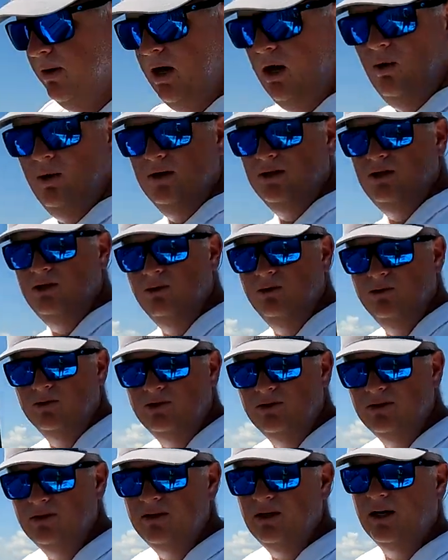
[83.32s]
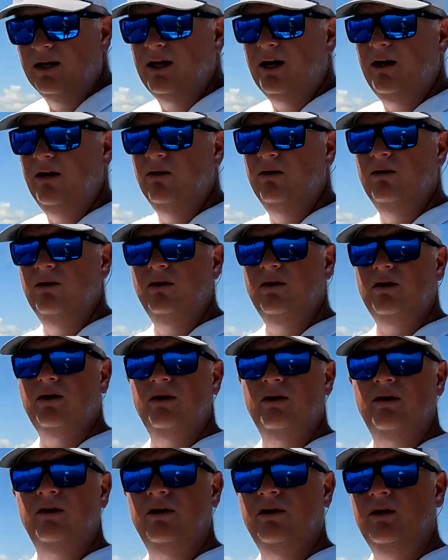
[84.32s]
But I always use a kale hook
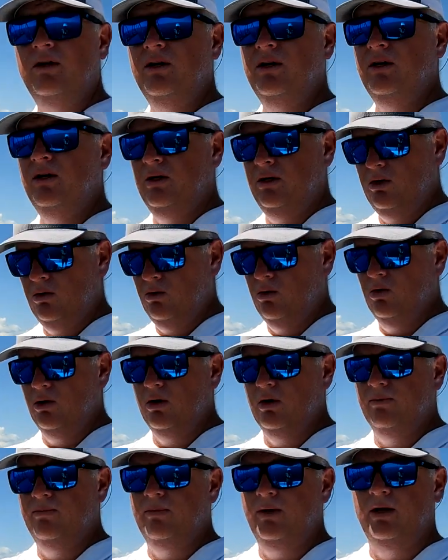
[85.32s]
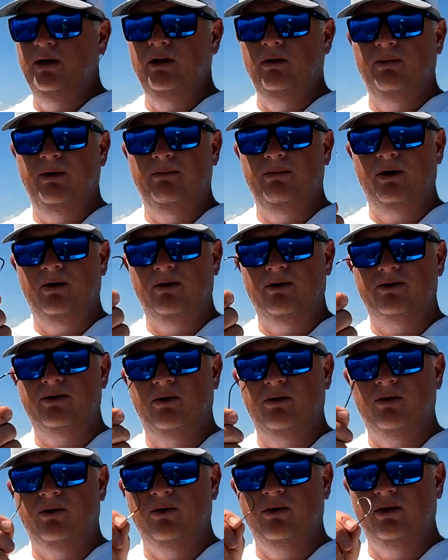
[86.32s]
or a little bit bigger
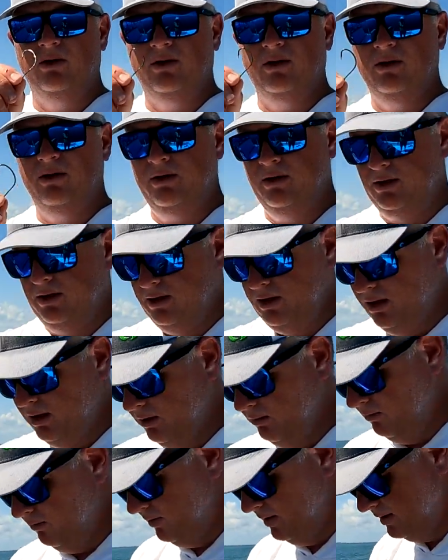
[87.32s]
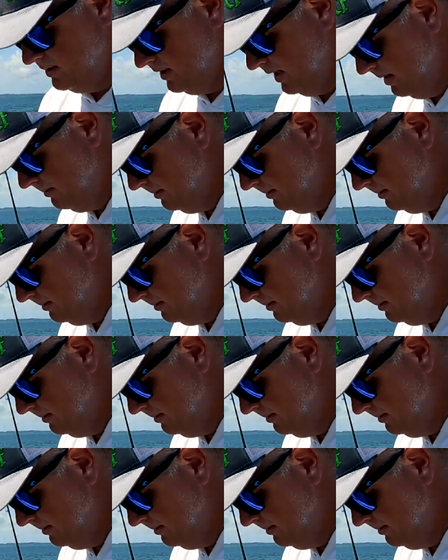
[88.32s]
circle hook uh, this